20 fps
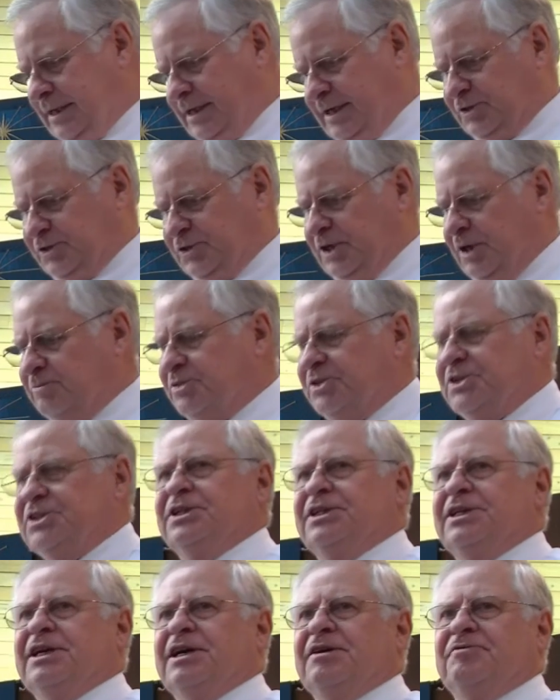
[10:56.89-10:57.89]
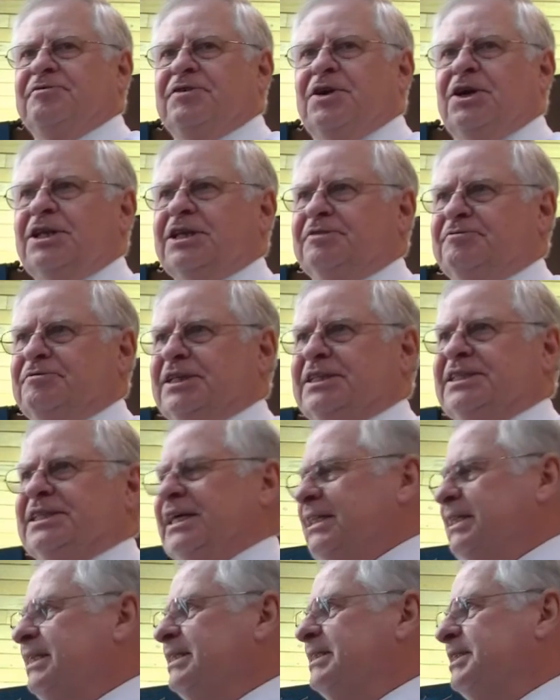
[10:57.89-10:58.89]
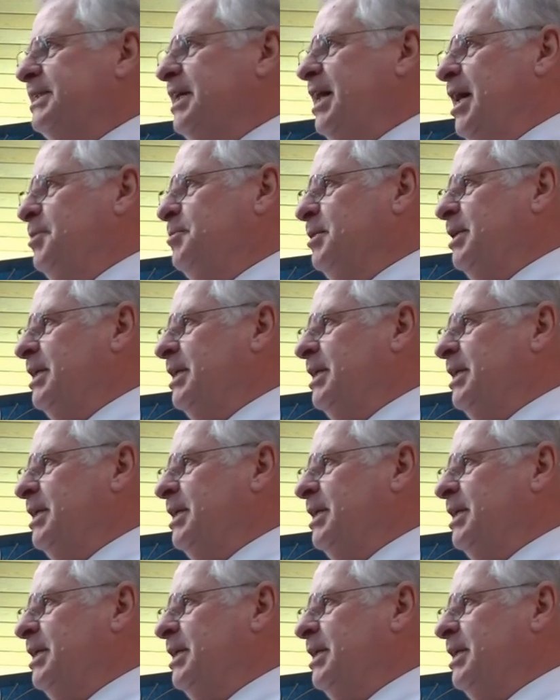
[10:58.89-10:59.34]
assumption of all of us at this time